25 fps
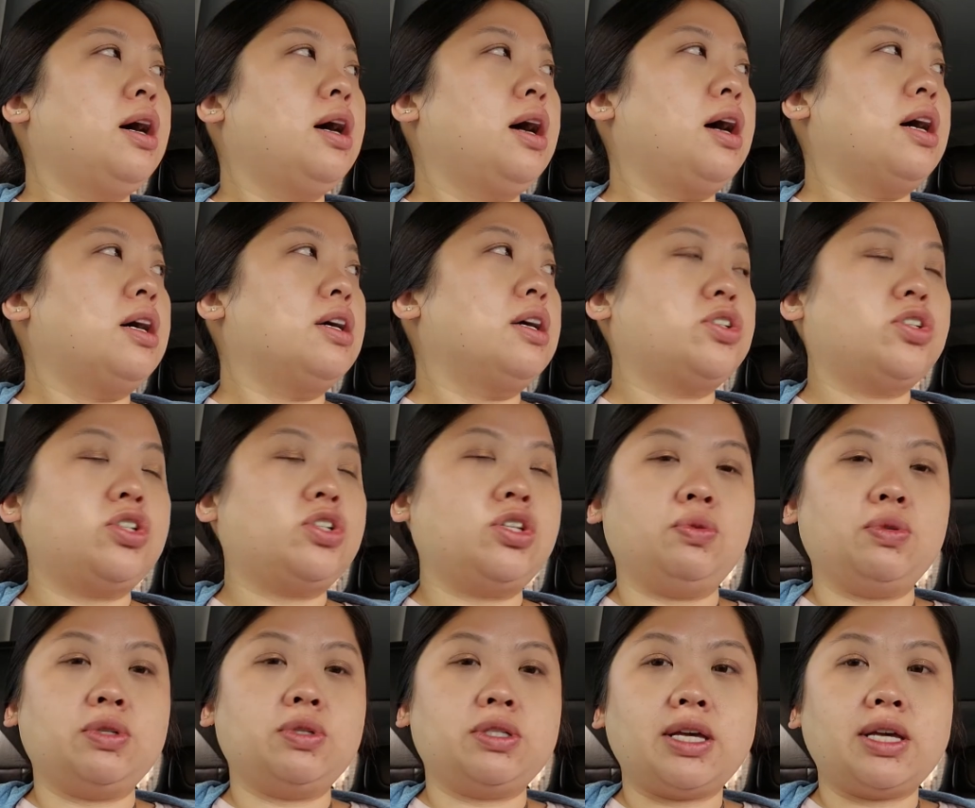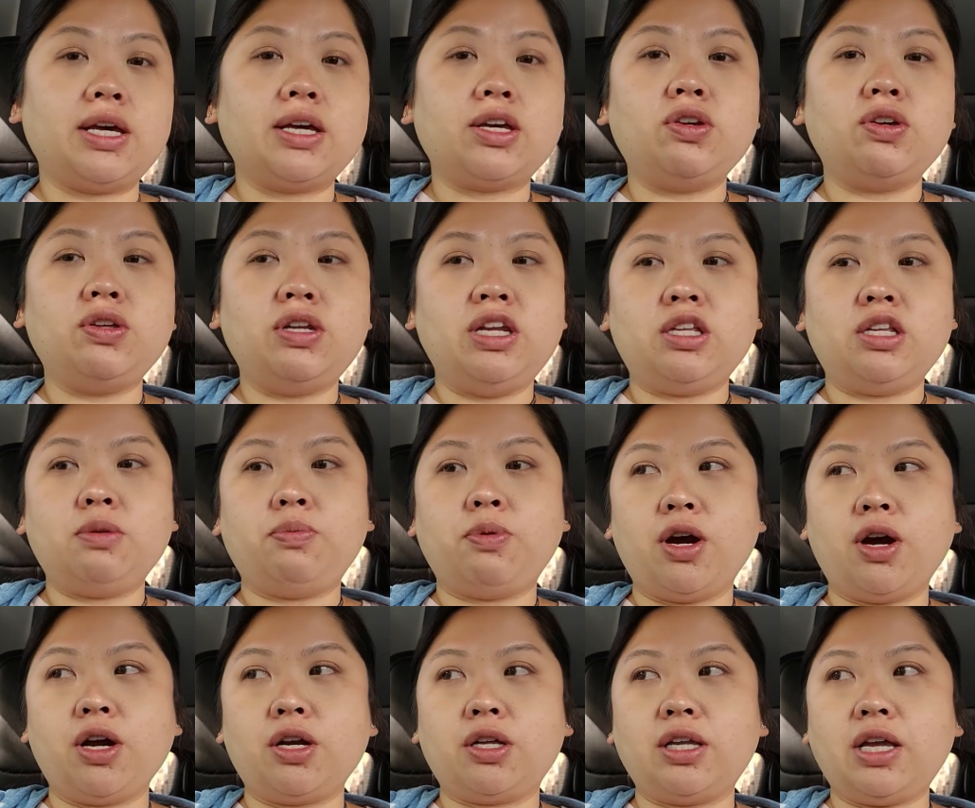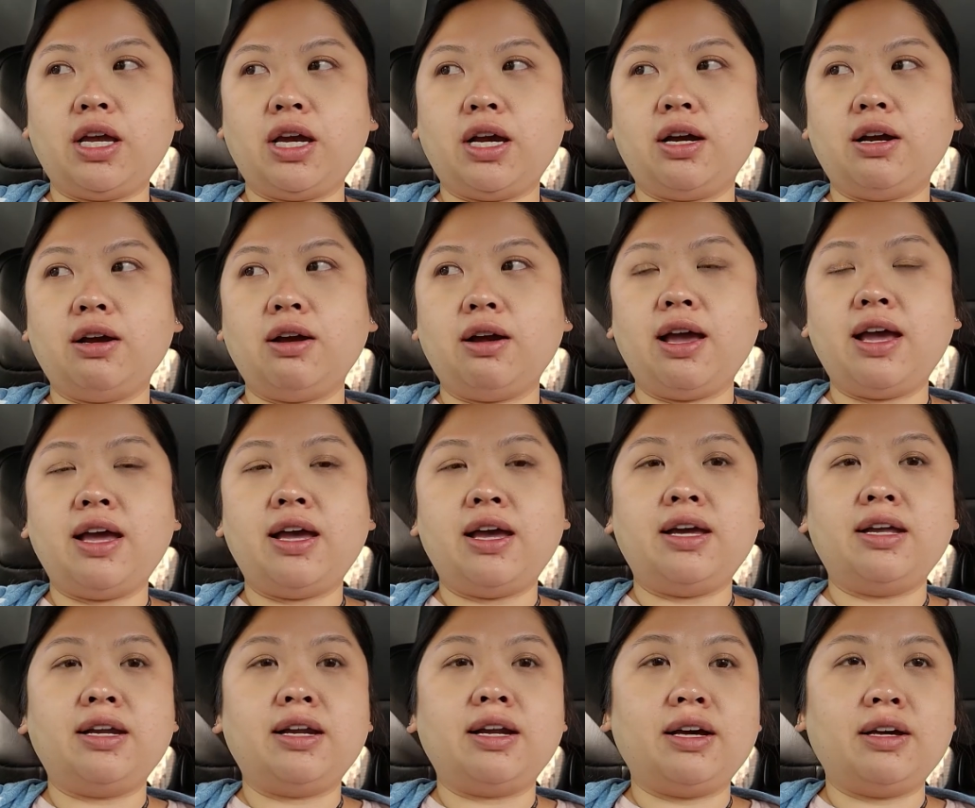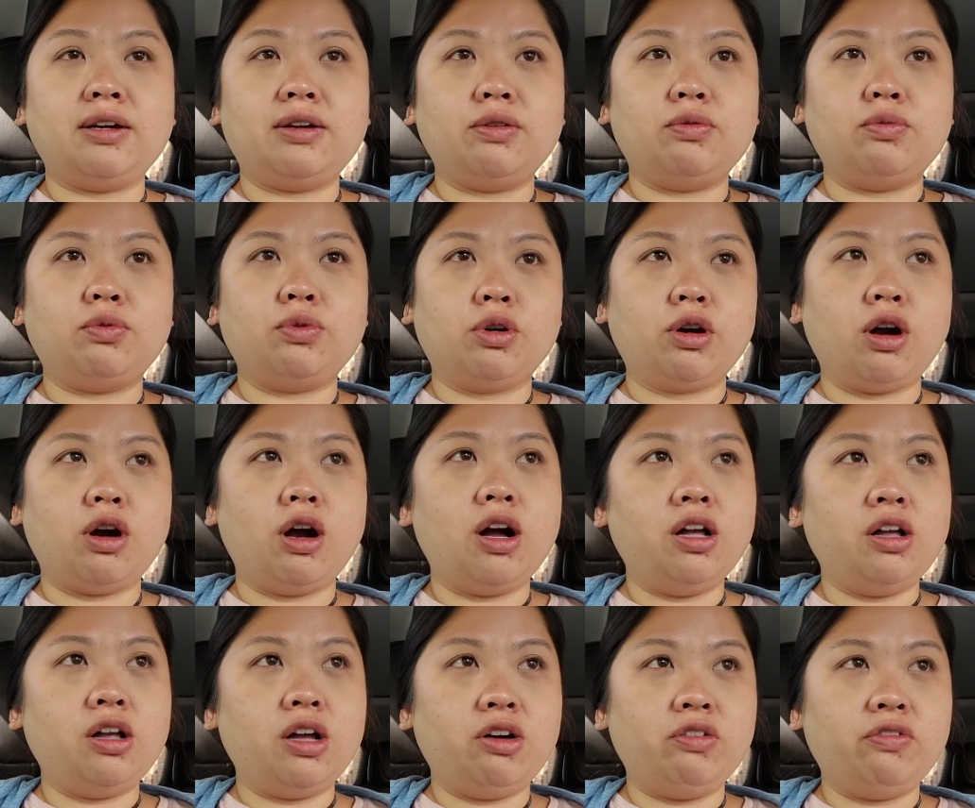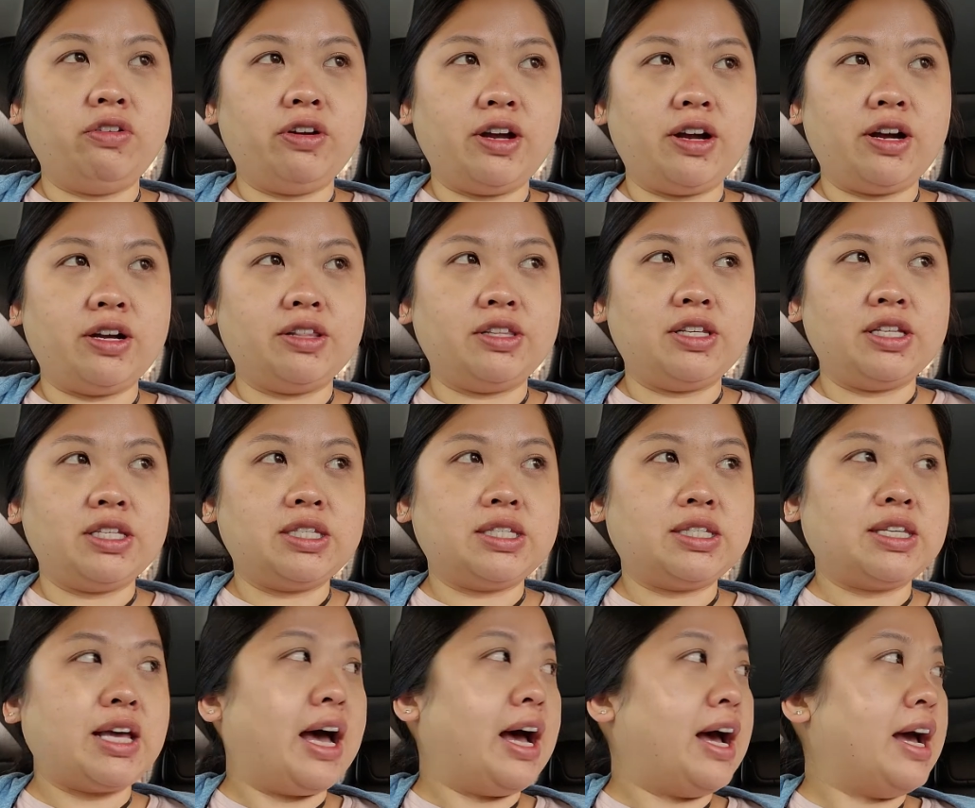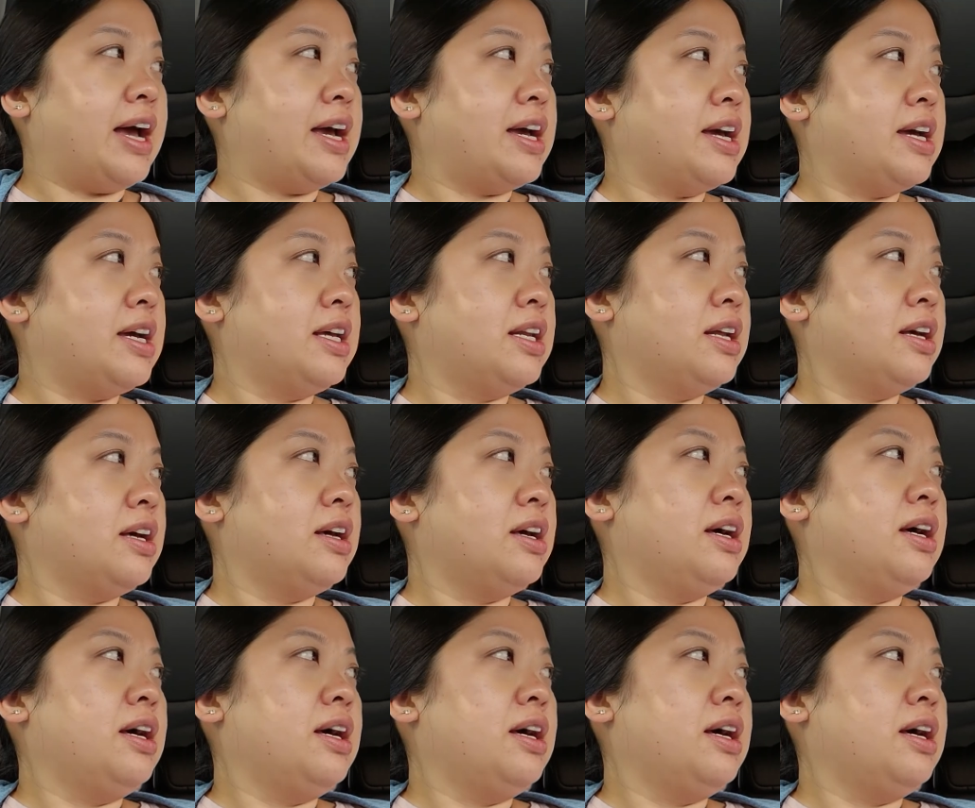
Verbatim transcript: Uh, she was like, you need to park there. And we're all over here on this side.